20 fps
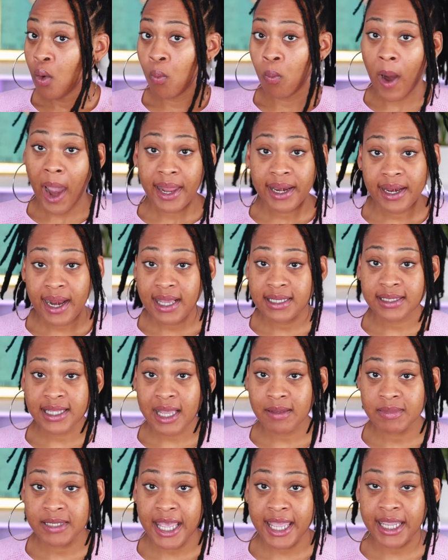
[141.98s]
why did I
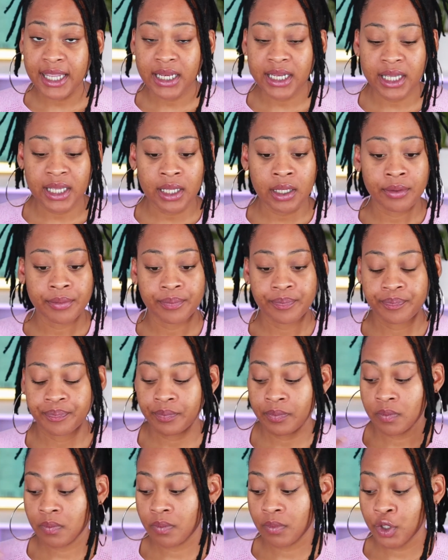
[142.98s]
stop taking it?
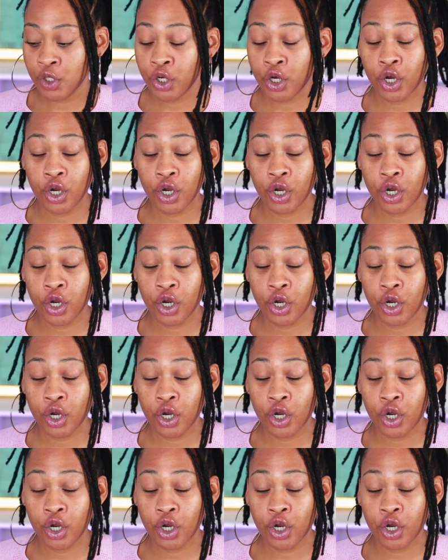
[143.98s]
Your